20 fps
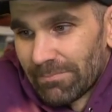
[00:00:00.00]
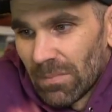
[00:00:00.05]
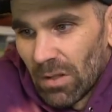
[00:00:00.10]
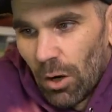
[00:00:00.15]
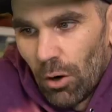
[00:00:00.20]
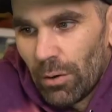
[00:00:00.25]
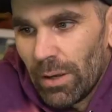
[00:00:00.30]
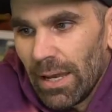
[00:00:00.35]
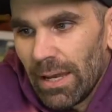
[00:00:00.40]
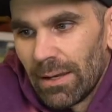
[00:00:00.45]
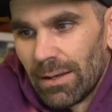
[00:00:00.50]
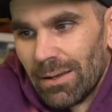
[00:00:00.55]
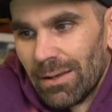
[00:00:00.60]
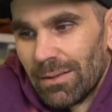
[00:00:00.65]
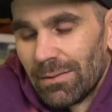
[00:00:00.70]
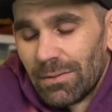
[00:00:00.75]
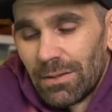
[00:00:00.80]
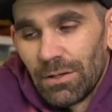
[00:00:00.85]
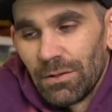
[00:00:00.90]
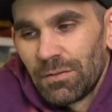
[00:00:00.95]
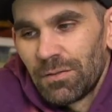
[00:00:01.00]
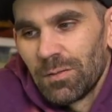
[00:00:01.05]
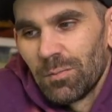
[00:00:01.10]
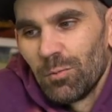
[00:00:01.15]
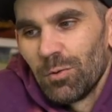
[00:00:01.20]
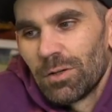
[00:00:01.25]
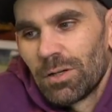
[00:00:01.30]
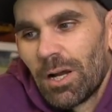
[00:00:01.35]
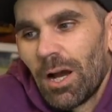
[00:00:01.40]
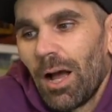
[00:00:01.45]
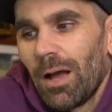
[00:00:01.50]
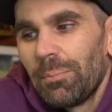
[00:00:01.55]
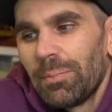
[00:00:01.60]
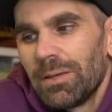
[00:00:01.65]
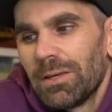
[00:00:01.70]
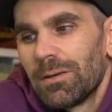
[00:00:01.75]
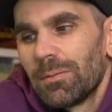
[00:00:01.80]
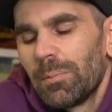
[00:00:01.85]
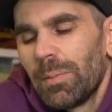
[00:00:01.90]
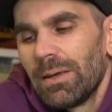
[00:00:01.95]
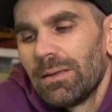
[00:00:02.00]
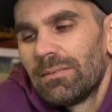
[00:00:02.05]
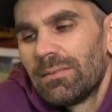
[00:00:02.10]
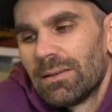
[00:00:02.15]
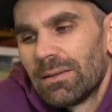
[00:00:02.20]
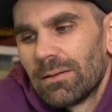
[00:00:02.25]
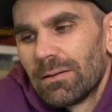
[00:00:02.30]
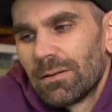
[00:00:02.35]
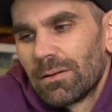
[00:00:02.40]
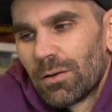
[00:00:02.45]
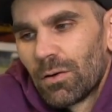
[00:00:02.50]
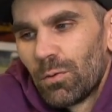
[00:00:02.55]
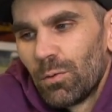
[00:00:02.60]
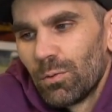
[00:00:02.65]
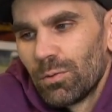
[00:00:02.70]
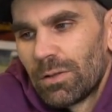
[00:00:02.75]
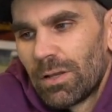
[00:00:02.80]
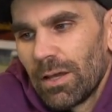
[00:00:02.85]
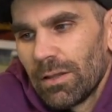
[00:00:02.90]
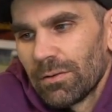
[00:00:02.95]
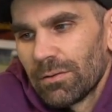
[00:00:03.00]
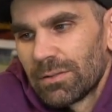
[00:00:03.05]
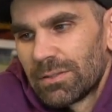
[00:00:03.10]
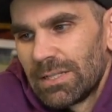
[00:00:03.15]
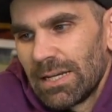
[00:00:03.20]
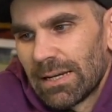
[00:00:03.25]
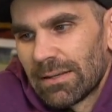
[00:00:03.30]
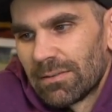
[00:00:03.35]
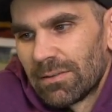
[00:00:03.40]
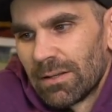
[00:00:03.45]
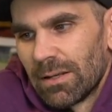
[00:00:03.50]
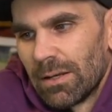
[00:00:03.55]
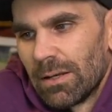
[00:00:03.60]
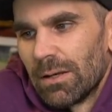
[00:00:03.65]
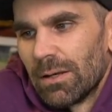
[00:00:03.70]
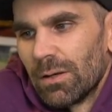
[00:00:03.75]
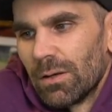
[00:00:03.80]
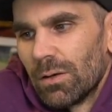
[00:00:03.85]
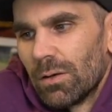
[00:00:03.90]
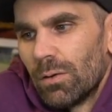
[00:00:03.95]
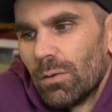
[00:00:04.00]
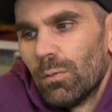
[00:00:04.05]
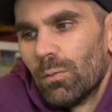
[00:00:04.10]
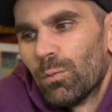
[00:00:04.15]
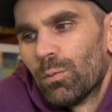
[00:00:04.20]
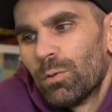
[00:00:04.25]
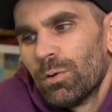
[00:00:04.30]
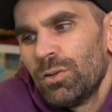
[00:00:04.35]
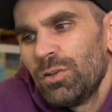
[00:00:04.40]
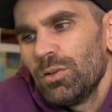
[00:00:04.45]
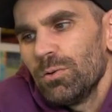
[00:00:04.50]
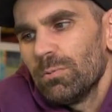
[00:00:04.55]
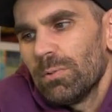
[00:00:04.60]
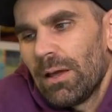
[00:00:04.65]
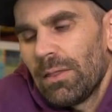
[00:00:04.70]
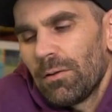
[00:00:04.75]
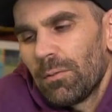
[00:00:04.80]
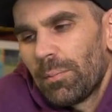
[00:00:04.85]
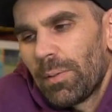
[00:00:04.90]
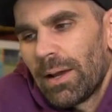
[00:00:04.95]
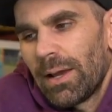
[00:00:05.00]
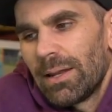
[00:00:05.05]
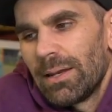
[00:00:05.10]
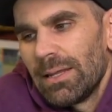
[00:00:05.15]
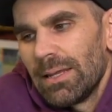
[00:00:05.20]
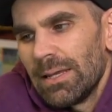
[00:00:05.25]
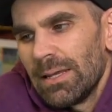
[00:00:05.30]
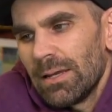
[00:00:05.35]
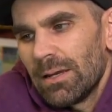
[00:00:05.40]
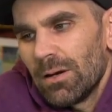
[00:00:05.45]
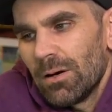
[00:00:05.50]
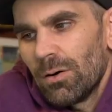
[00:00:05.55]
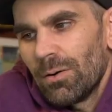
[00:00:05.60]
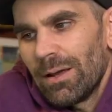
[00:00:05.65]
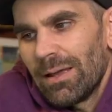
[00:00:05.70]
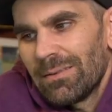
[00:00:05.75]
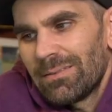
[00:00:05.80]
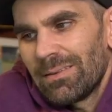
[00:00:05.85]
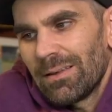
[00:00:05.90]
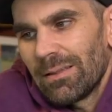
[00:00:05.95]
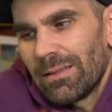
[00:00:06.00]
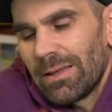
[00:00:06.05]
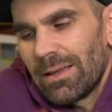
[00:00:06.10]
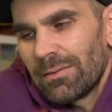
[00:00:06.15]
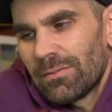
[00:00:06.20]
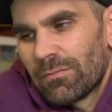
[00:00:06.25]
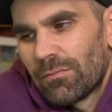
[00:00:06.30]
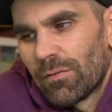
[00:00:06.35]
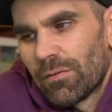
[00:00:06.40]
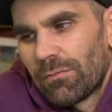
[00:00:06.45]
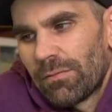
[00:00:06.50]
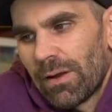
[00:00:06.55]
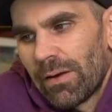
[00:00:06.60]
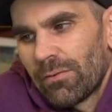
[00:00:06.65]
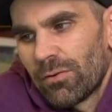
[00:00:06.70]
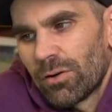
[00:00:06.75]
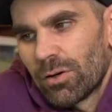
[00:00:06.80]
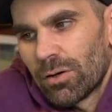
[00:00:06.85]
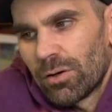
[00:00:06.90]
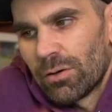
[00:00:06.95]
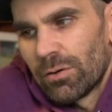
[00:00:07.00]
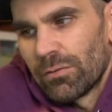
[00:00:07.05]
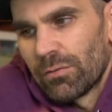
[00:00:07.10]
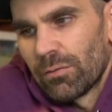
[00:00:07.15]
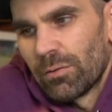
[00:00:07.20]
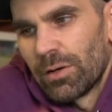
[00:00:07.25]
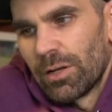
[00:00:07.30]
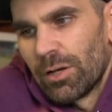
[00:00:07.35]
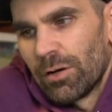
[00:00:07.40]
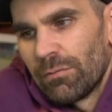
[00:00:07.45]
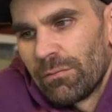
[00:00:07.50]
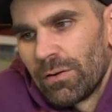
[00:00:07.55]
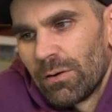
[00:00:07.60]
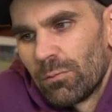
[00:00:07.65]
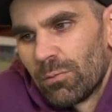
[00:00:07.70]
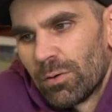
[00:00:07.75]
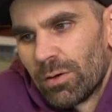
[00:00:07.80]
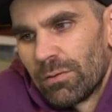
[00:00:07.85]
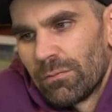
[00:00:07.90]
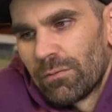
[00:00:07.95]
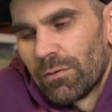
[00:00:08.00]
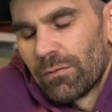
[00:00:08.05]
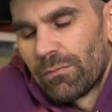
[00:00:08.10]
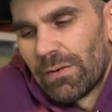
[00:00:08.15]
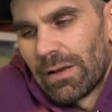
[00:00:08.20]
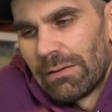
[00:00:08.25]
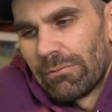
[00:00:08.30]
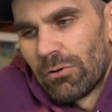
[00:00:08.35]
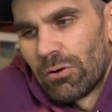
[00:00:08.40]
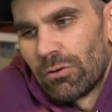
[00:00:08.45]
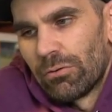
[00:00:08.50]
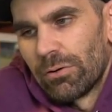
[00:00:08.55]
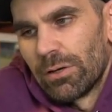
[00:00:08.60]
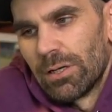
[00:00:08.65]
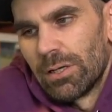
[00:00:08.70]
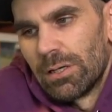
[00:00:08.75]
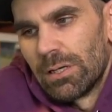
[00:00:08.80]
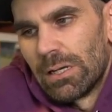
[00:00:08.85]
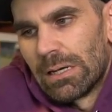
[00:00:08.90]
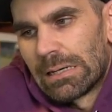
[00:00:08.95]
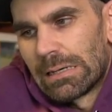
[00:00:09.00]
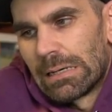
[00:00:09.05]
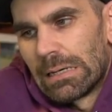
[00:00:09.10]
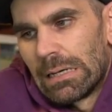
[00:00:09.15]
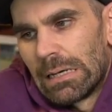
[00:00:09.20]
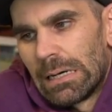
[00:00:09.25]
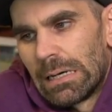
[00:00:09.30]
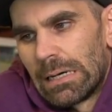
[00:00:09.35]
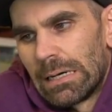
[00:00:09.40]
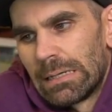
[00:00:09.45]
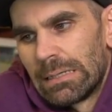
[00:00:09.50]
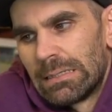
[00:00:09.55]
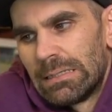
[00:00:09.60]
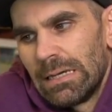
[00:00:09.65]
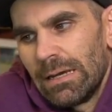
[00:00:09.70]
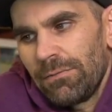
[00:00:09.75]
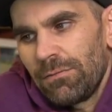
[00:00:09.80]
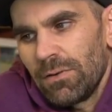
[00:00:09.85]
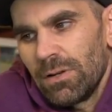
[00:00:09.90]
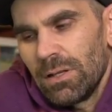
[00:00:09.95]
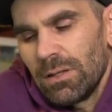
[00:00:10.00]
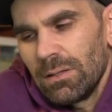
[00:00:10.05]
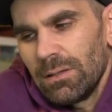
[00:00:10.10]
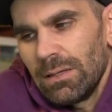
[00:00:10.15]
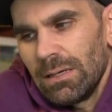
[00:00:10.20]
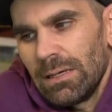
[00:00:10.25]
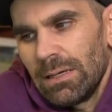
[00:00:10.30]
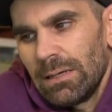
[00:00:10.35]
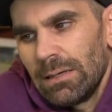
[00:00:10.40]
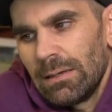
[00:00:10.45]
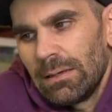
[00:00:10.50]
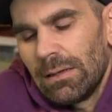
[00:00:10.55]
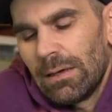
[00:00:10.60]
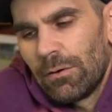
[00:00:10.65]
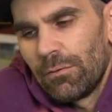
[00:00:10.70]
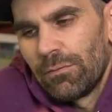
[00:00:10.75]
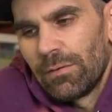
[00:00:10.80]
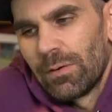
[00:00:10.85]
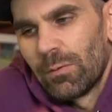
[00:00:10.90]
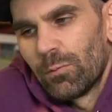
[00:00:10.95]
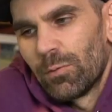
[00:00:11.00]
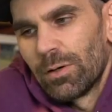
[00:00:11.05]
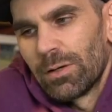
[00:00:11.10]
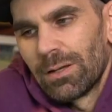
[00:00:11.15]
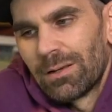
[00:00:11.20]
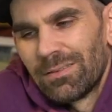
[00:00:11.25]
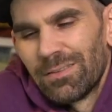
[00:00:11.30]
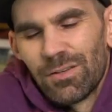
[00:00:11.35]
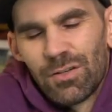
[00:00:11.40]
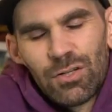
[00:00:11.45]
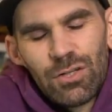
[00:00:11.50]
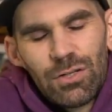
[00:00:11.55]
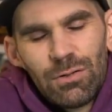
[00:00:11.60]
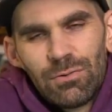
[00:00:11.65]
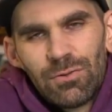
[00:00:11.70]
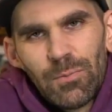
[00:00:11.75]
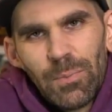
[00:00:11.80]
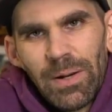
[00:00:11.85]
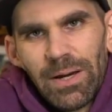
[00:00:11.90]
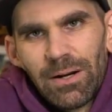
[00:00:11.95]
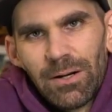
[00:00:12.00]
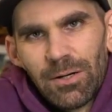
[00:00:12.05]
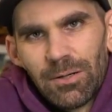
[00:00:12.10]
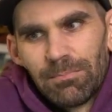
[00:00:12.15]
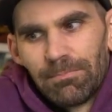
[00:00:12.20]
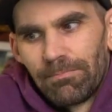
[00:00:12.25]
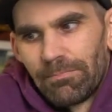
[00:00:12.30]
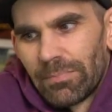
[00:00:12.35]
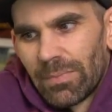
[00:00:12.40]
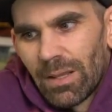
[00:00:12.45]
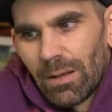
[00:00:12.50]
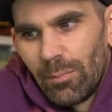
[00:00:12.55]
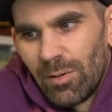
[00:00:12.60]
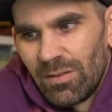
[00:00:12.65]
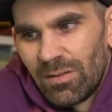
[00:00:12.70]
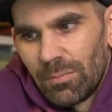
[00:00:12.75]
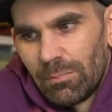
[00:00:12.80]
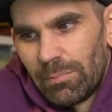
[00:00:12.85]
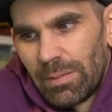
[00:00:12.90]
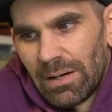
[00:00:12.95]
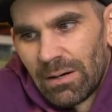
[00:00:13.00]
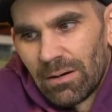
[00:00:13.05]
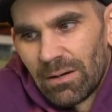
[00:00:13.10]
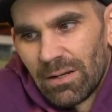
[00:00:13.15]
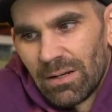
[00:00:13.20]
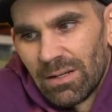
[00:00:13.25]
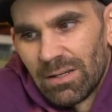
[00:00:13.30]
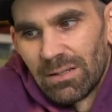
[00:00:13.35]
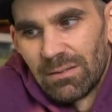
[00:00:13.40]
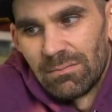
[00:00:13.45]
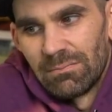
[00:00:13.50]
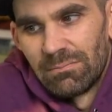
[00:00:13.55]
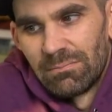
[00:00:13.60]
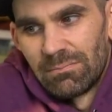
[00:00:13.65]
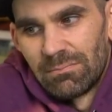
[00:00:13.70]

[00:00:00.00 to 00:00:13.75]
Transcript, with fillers: Okay, there's someone copying, pasting cool colored text. Would you rather buy an Ego SLS for $500 or an LV-1 for $500? Definitely LV-1 because it shoots better. I mean, it's a better gun.